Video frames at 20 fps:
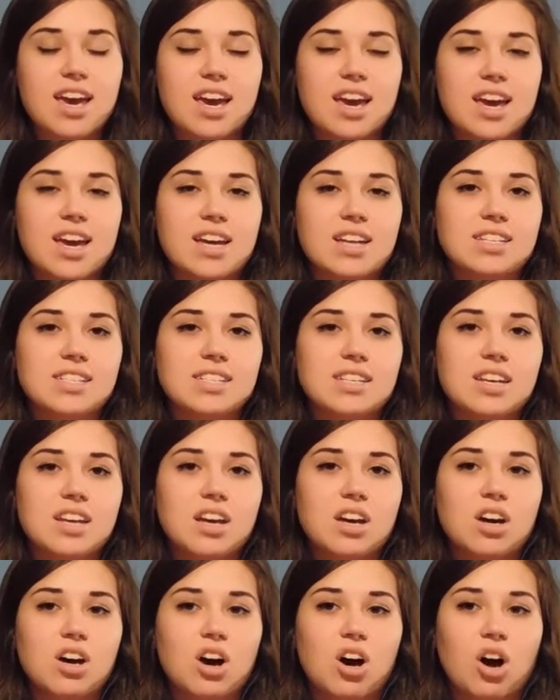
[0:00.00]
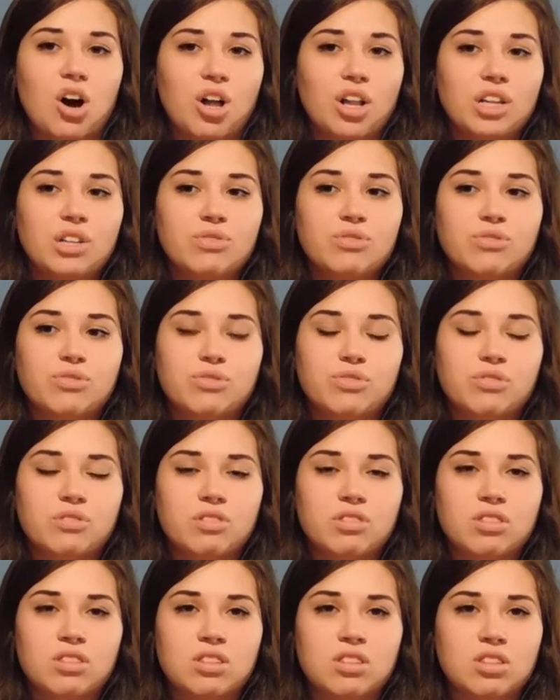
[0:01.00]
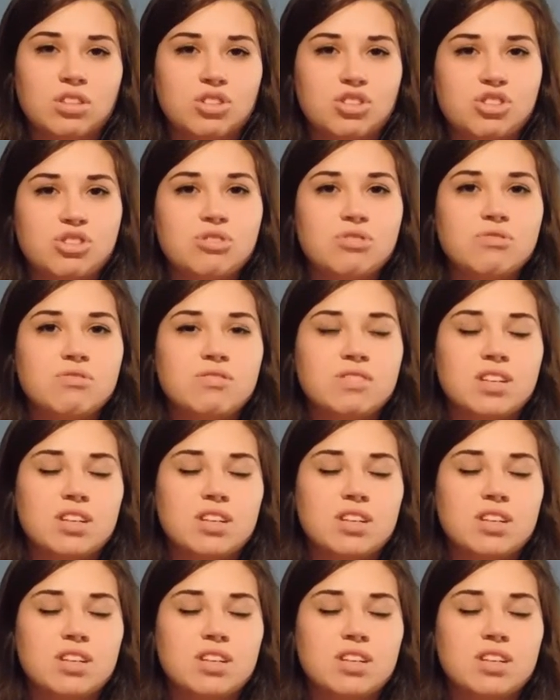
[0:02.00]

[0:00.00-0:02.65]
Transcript: and all of the Jews